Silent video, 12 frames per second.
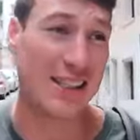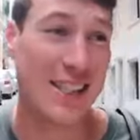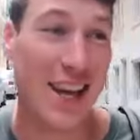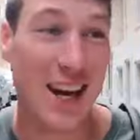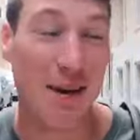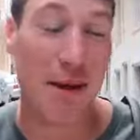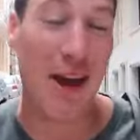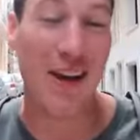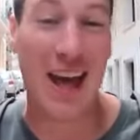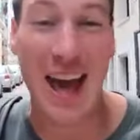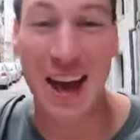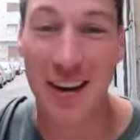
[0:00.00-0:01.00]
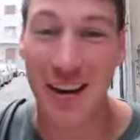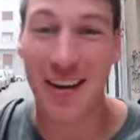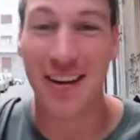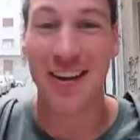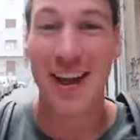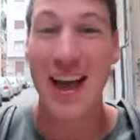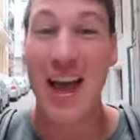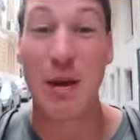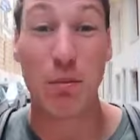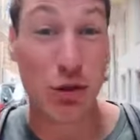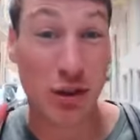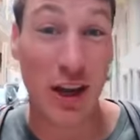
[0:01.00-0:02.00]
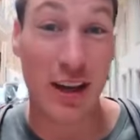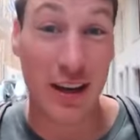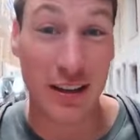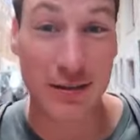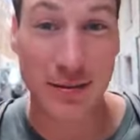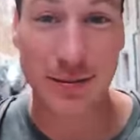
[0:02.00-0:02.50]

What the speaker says: excited about at all, and moussaka.